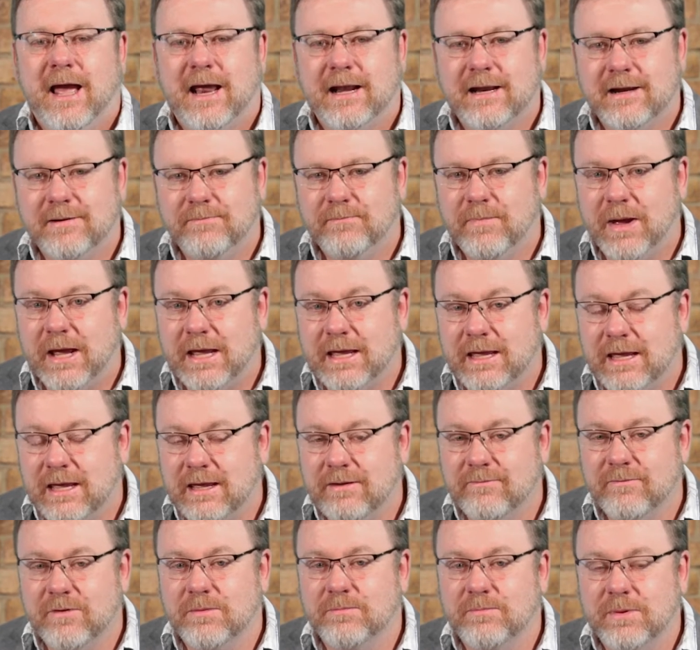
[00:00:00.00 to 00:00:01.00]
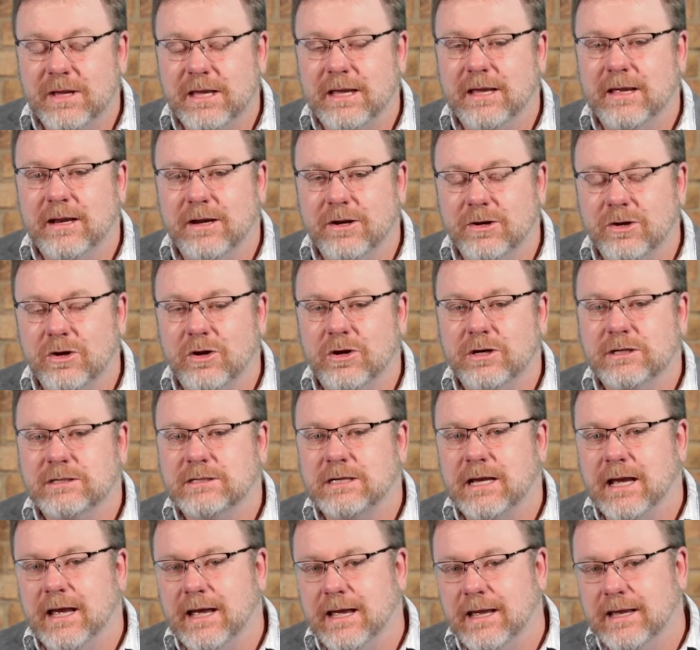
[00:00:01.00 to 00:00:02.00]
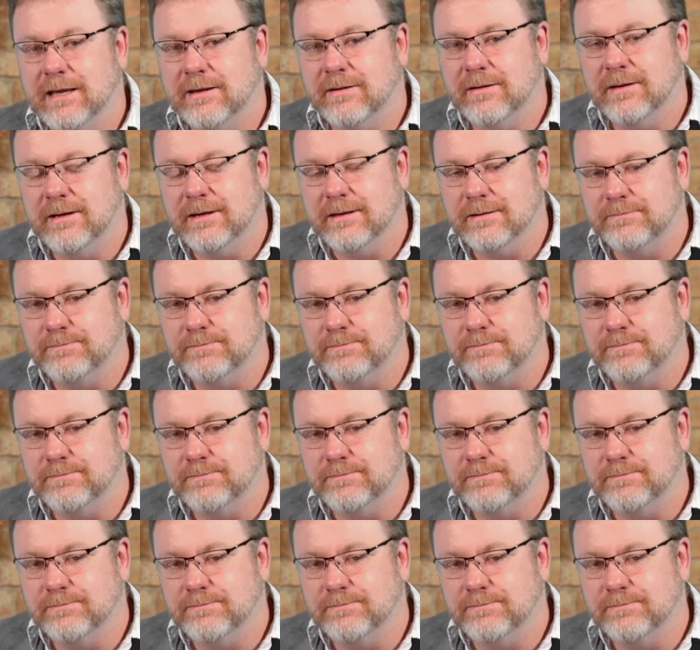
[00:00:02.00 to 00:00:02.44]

And it may even be not a